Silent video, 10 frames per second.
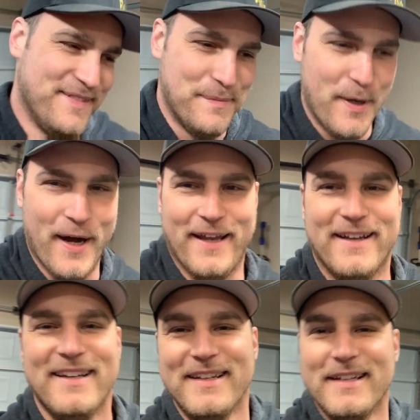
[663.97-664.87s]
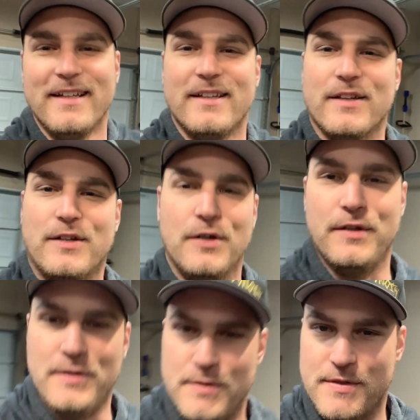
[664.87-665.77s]
But the
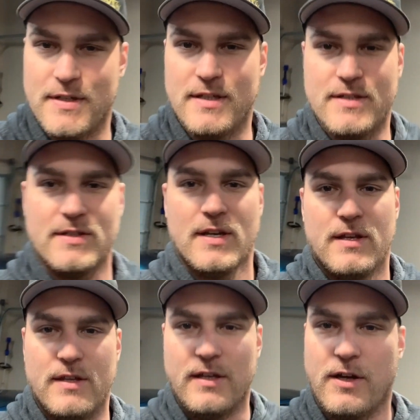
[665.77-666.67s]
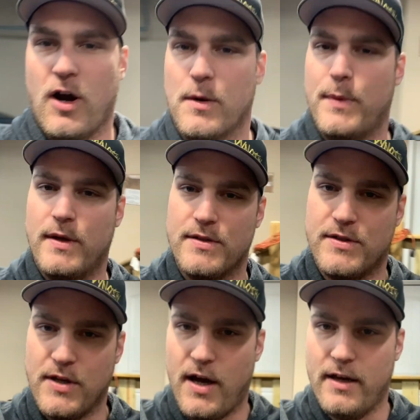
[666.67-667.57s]
good news is the carpet is
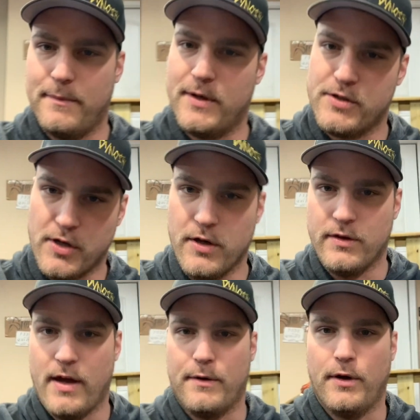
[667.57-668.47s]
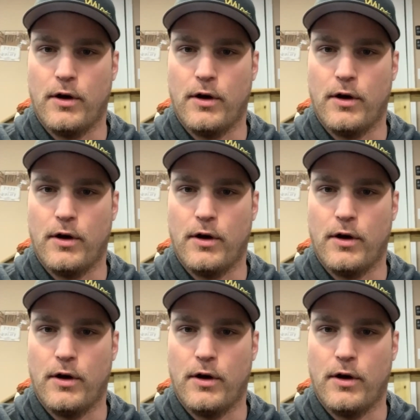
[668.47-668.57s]
done. I'm gonna show you that real